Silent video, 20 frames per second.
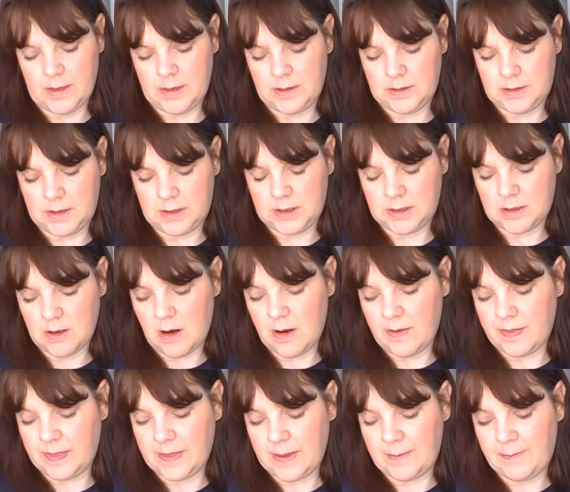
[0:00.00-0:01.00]
to start
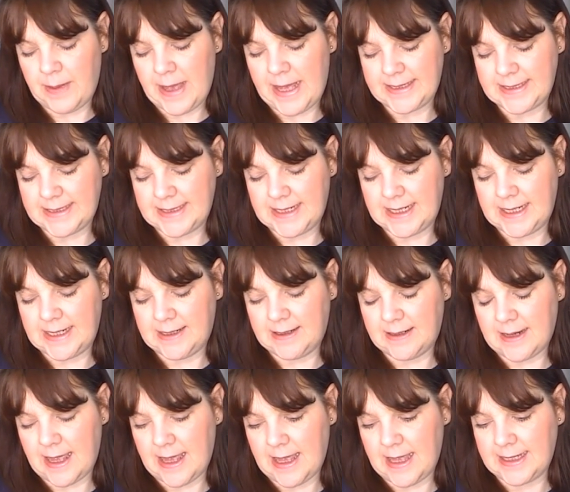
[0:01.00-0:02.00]
the patterning
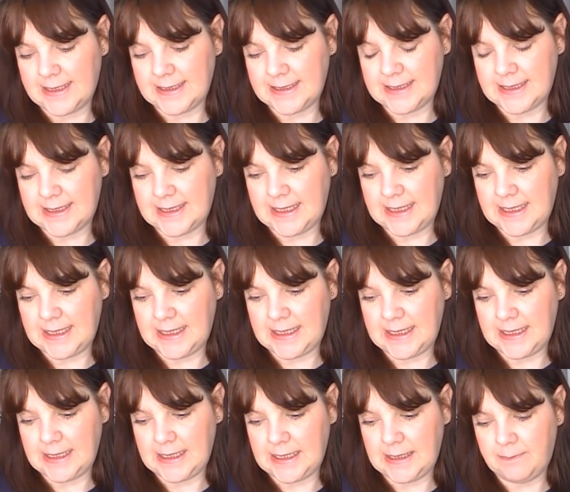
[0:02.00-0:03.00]
and
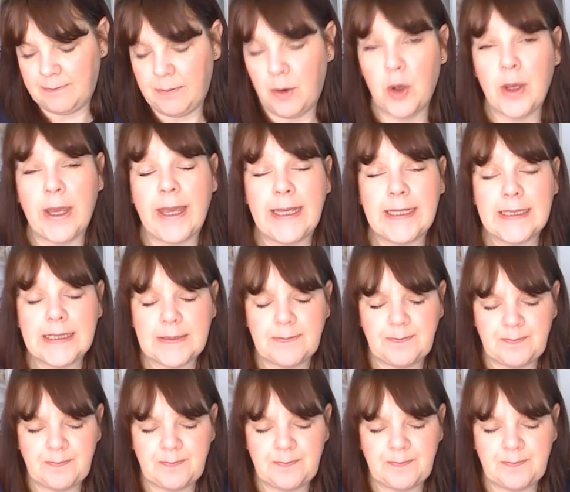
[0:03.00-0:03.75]
the pockets.